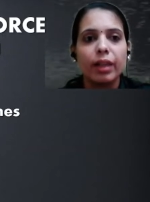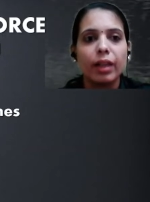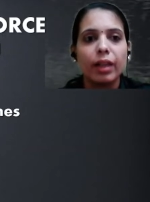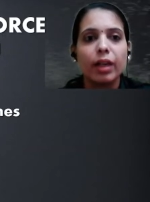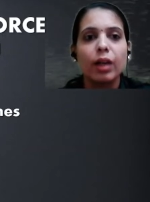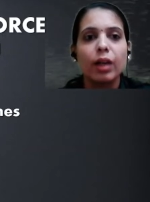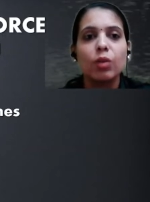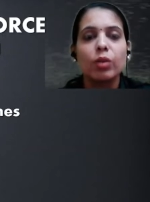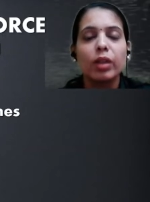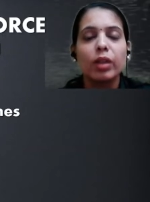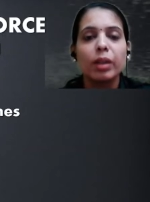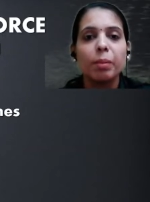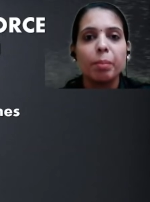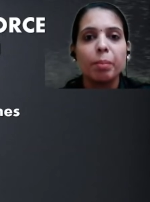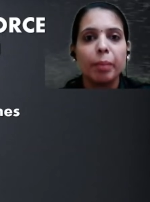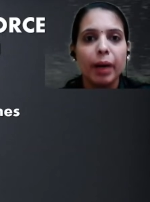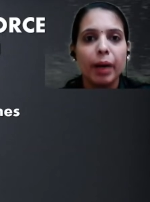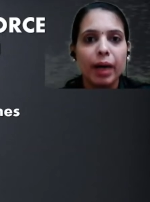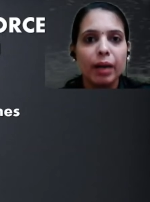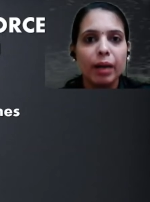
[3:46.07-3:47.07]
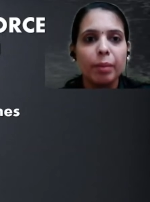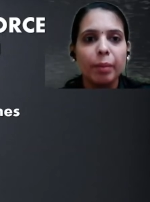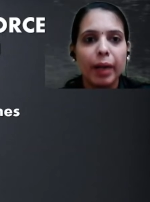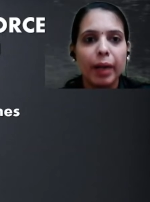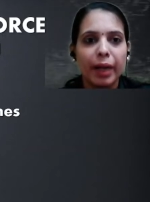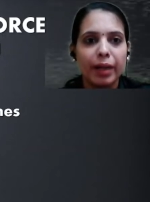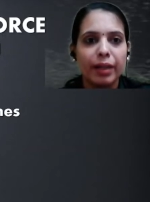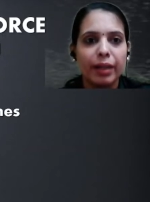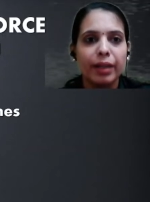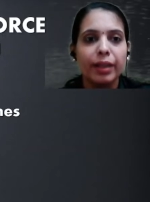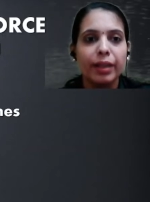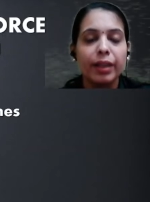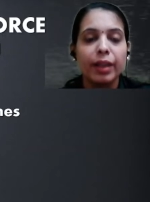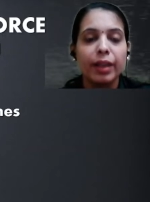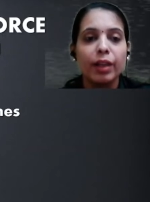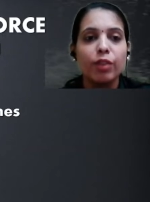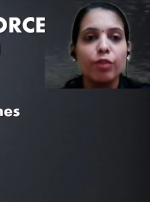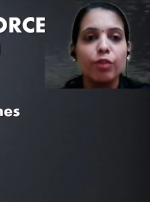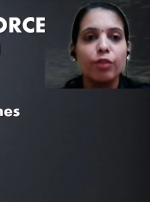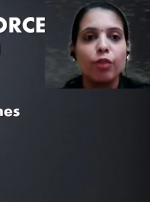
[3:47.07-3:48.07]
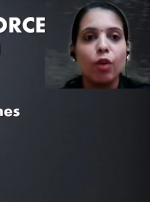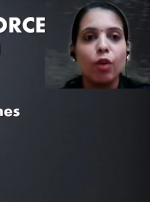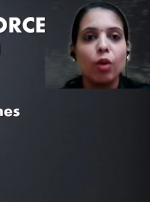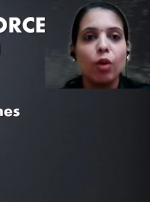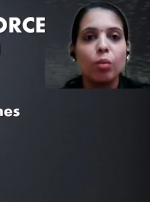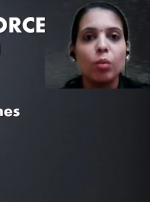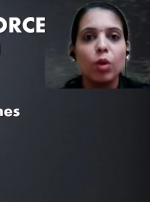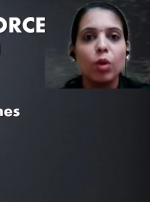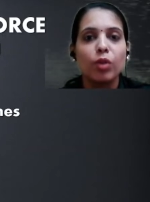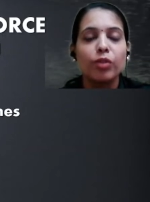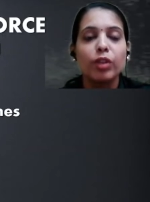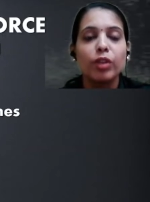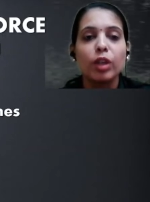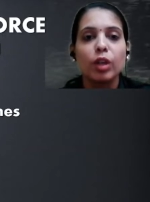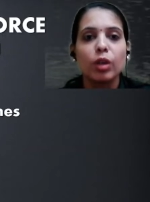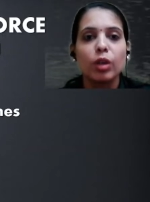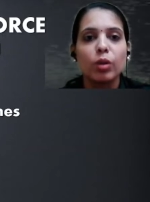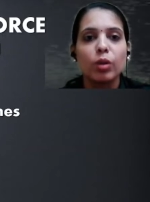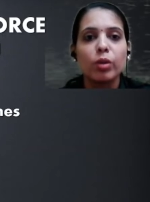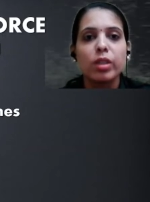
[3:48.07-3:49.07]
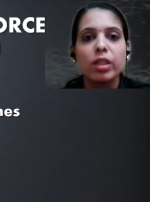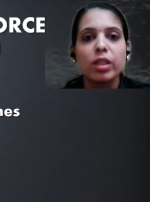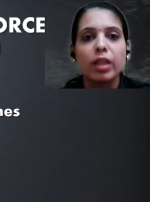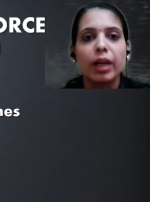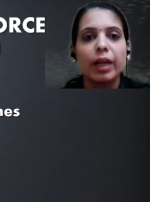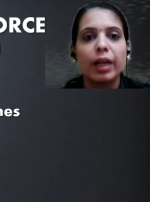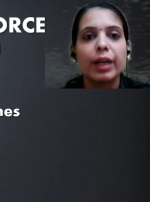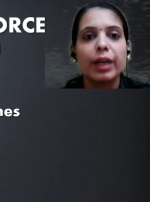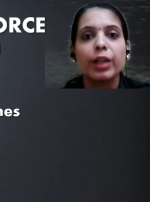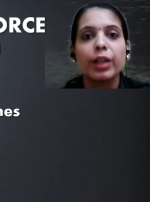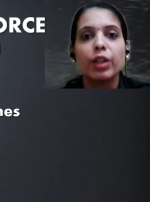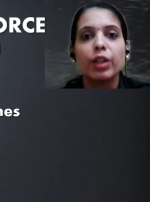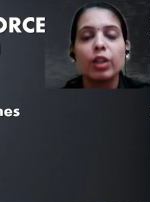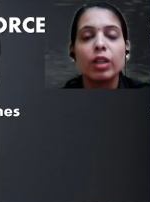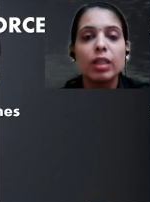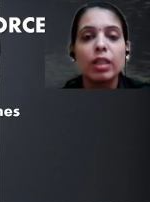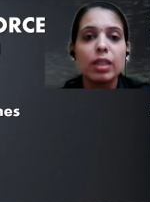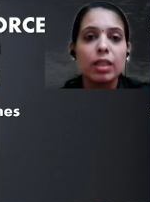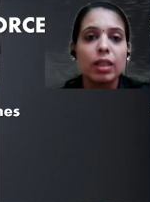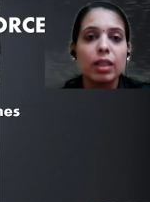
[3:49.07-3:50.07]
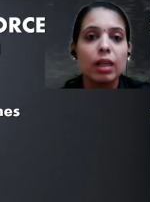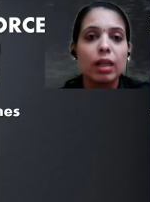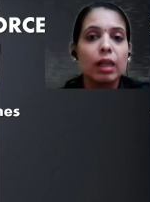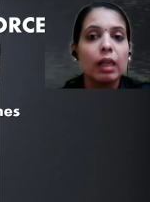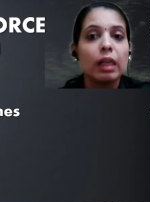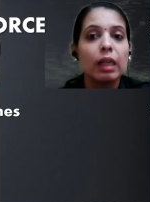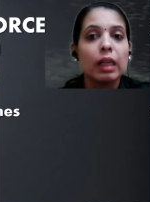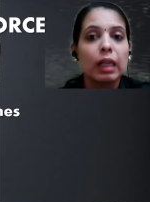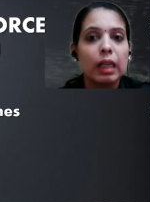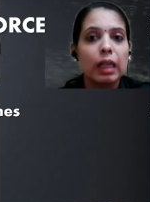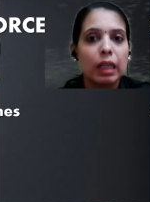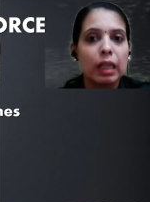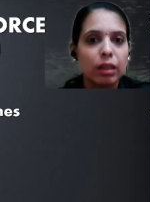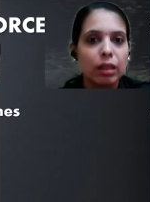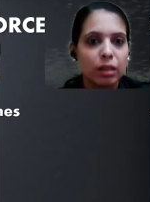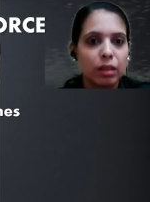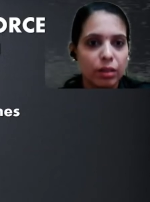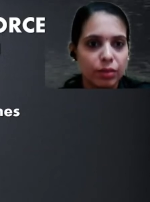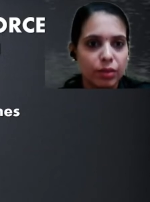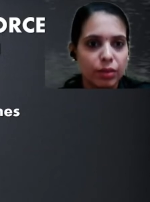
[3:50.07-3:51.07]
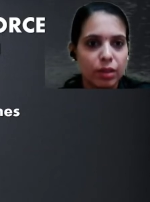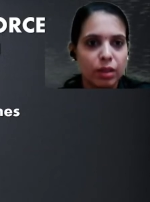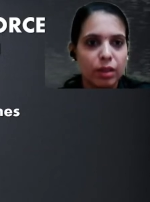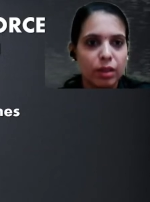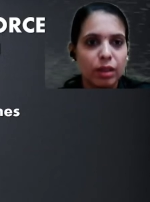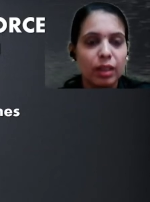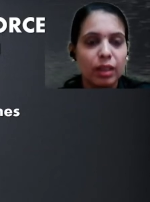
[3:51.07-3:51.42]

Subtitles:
around the bar magnet in form of a closed continuous curves.